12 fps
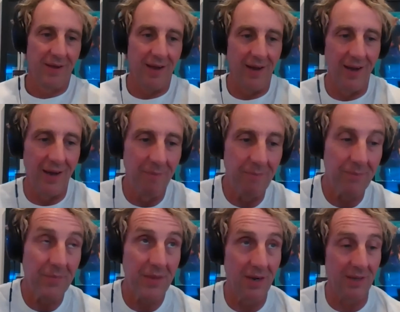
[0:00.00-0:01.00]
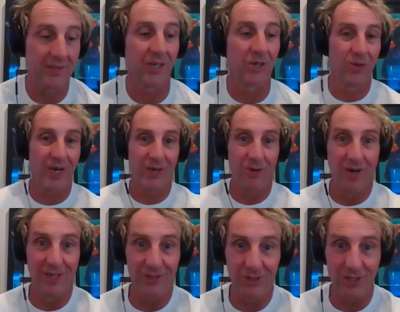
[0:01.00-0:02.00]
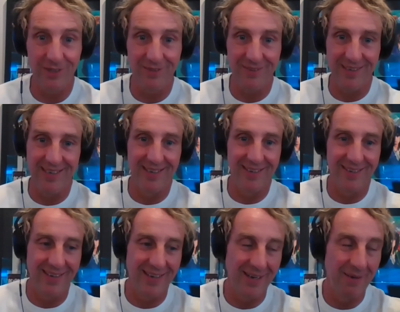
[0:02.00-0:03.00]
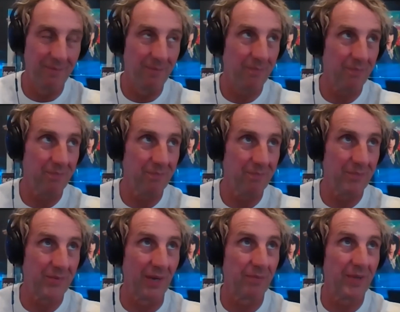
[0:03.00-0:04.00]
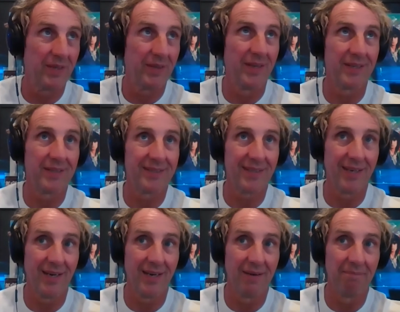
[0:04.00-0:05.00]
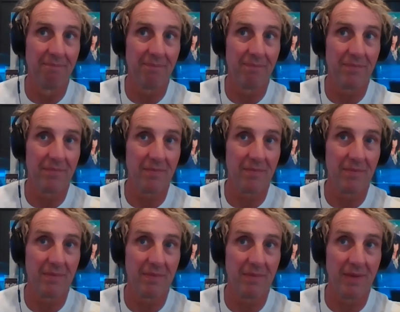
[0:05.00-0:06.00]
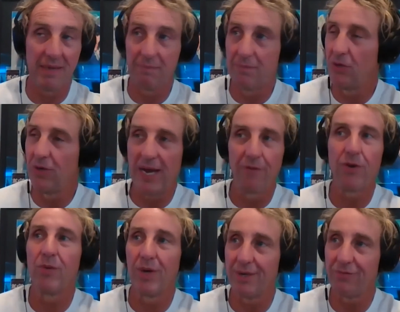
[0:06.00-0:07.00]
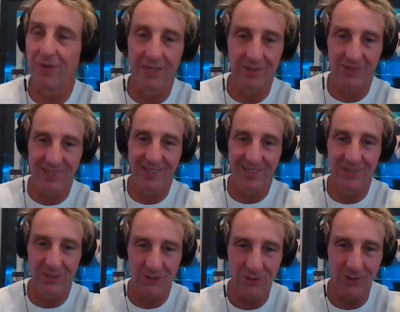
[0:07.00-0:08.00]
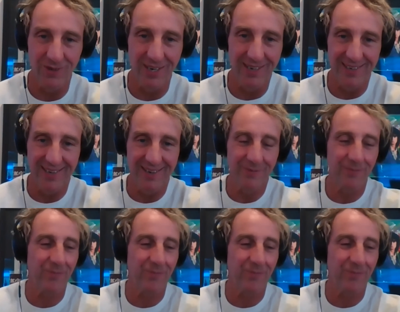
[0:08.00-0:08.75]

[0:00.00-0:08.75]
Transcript: Um, you know, that's a great question, and um, something that um, new everyone faces in the industry right now.